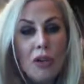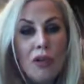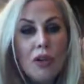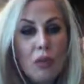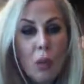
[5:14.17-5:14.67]

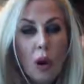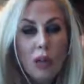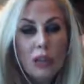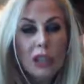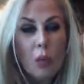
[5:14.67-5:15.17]
who does
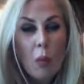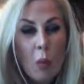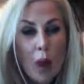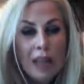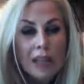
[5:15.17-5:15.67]
what
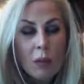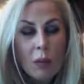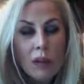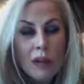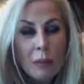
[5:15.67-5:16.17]
and when,
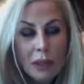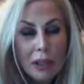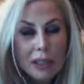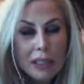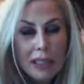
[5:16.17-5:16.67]
and what are the
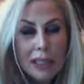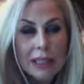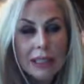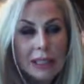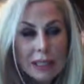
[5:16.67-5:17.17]

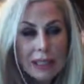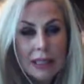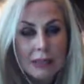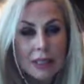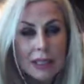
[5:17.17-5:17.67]
processes and
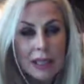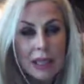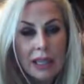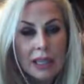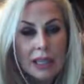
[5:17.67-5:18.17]
systems that
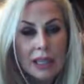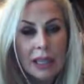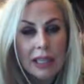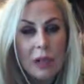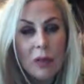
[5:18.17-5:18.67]
tie into
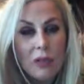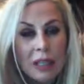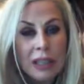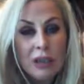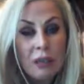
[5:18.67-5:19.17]
that? Now, we
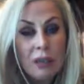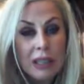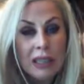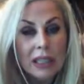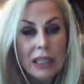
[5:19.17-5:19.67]
really do
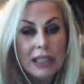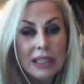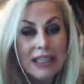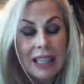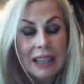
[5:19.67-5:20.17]
need a
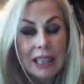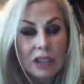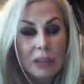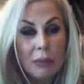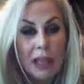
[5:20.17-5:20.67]
detailed
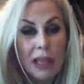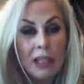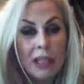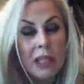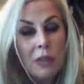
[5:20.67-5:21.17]
action
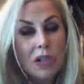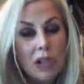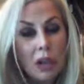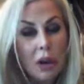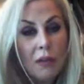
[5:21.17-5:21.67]
plan,
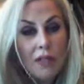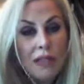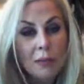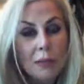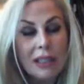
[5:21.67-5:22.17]
which is
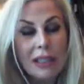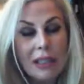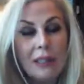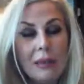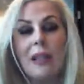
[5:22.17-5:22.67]
often
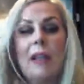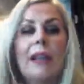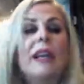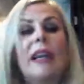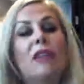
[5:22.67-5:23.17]
expressed in something
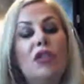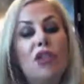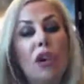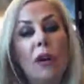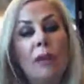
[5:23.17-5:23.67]
like a
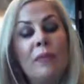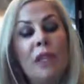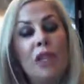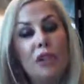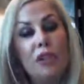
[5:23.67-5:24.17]
Gantt chart.
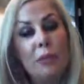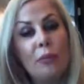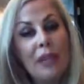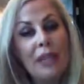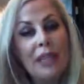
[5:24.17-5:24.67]
So you're
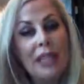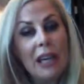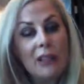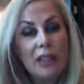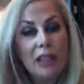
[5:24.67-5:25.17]
breaking
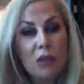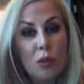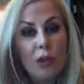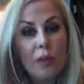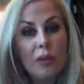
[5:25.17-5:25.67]
down, say,
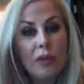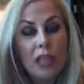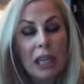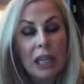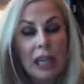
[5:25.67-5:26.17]
your 12-month
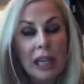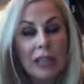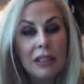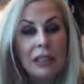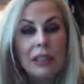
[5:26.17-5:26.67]

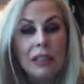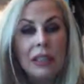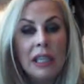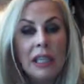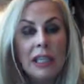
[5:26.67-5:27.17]

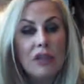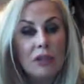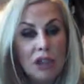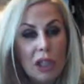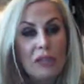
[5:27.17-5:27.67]
calendar
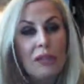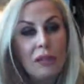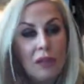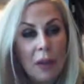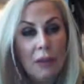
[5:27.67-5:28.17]
into
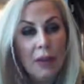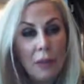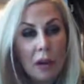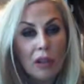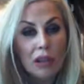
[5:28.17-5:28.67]
January,
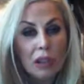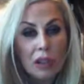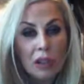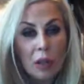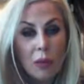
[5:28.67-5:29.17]
February, March,
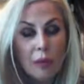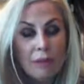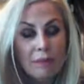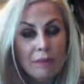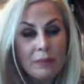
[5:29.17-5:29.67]
and so on.